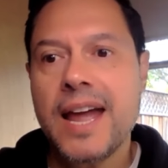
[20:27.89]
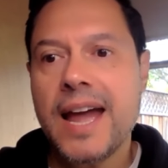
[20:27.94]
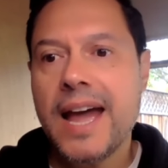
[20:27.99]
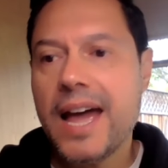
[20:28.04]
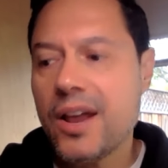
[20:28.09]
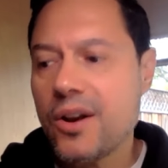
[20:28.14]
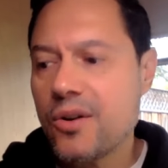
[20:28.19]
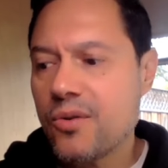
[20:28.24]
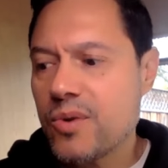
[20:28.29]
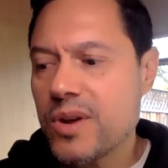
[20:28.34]

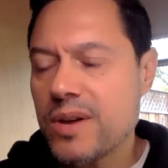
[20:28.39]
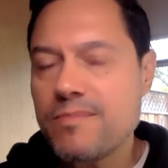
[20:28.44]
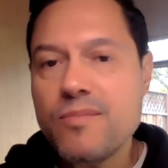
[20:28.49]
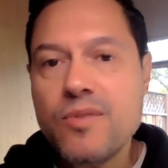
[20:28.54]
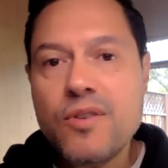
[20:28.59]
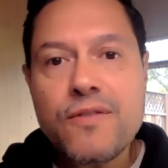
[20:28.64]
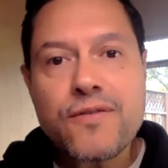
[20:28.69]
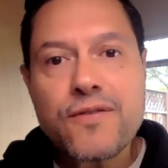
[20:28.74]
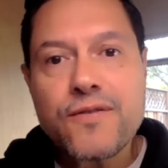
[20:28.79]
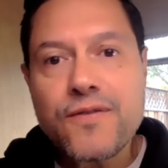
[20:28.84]
How do we
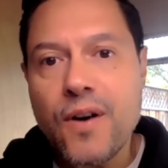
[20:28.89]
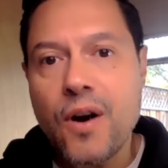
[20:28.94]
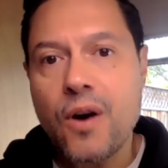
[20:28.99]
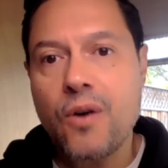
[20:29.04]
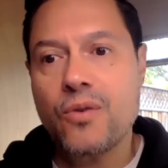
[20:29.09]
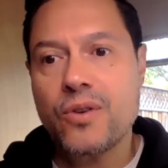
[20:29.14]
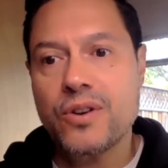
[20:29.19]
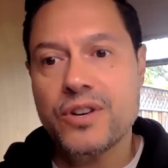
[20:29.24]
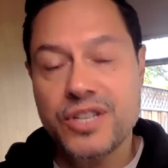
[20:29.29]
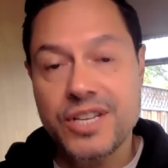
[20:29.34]
move
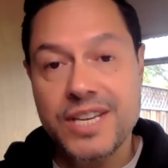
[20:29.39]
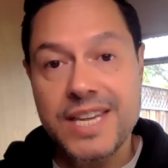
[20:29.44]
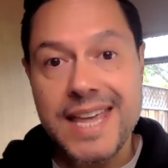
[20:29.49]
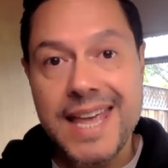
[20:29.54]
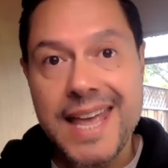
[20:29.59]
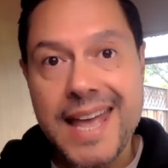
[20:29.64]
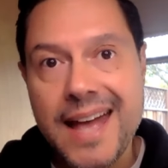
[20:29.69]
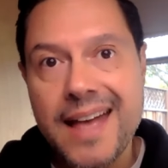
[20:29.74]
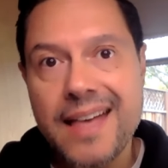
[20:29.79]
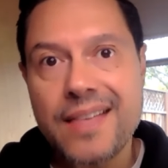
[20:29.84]
forward
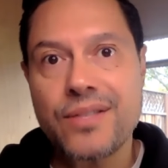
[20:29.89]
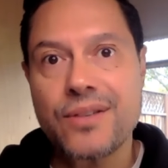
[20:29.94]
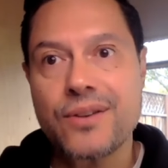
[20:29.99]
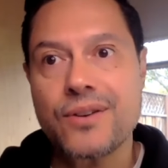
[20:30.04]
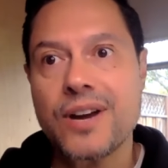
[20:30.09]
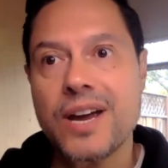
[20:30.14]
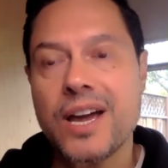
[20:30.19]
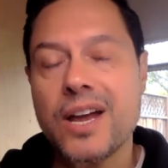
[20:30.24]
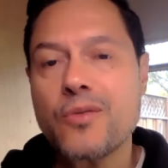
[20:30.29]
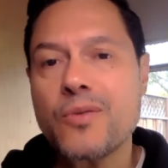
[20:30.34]

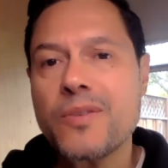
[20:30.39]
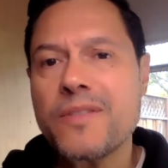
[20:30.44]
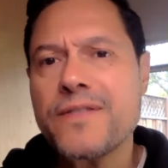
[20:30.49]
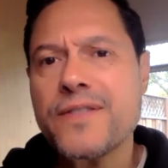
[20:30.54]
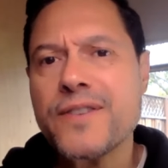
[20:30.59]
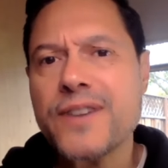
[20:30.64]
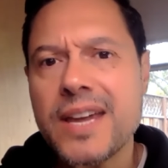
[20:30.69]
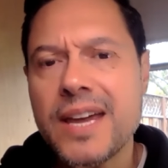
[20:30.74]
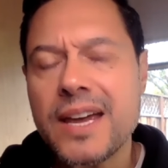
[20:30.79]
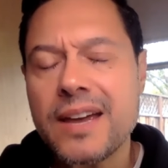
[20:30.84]
together? How do we
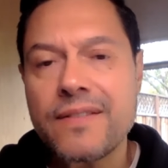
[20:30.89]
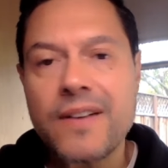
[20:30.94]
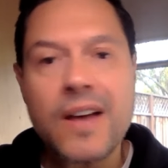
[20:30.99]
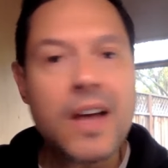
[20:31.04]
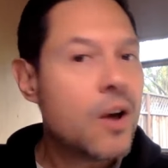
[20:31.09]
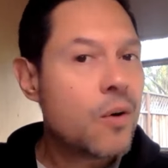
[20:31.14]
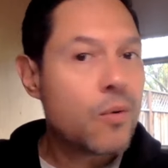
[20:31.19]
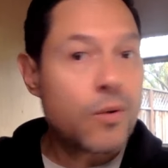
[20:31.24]
forgive?